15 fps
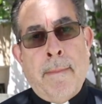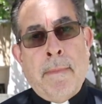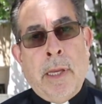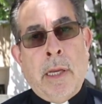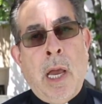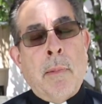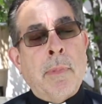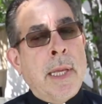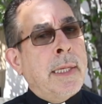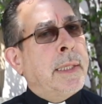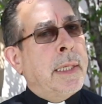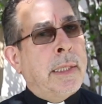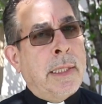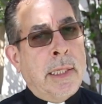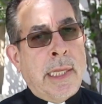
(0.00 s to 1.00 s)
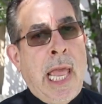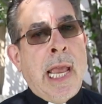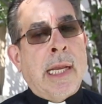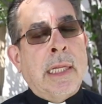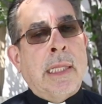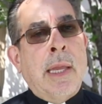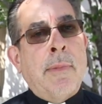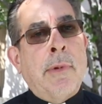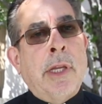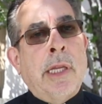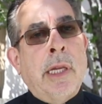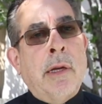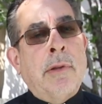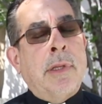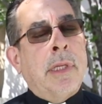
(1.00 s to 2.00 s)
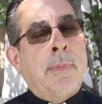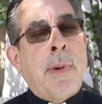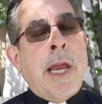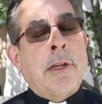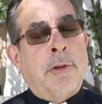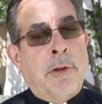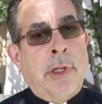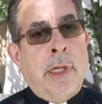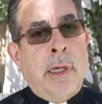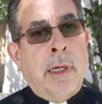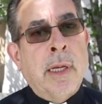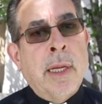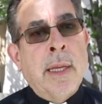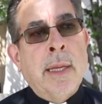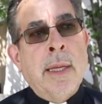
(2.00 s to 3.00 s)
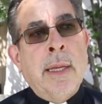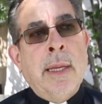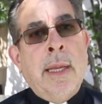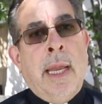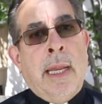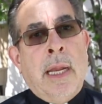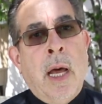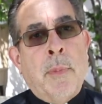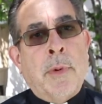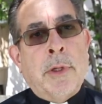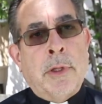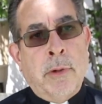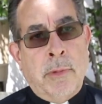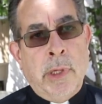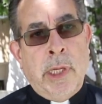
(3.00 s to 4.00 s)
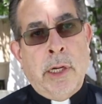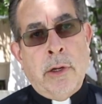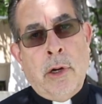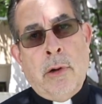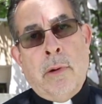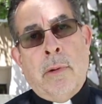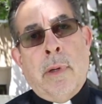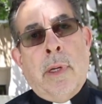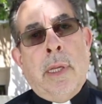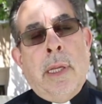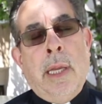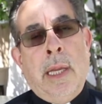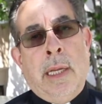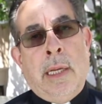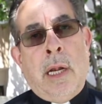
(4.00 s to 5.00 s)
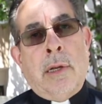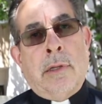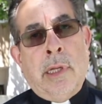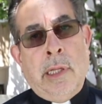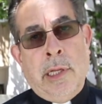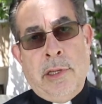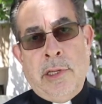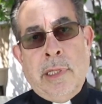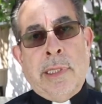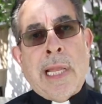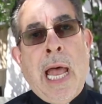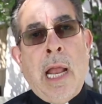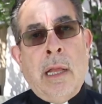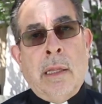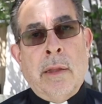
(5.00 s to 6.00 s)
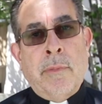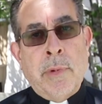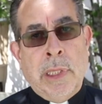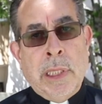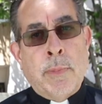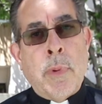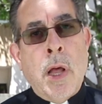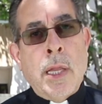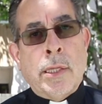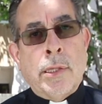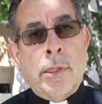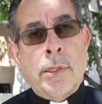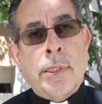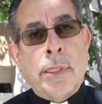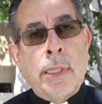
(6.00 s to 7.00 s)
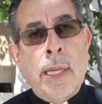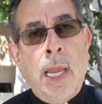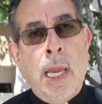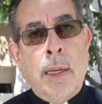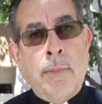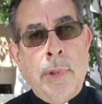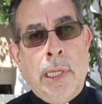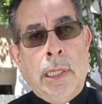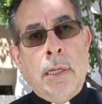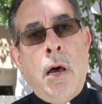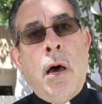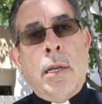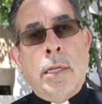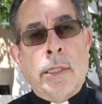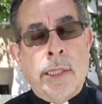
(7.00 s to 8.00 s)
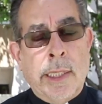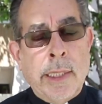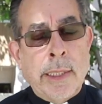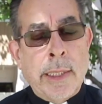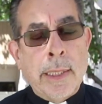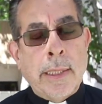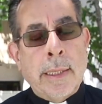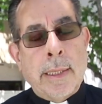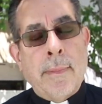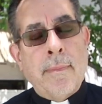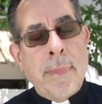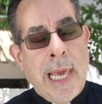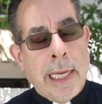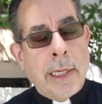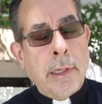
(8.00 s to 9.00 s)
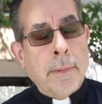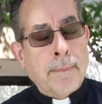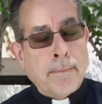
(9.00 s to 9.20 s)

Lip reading: May God bless us this academic year, this pastoral year, and help us to really grow in our Salesian style of being apostles and being honest citizens. Thank you.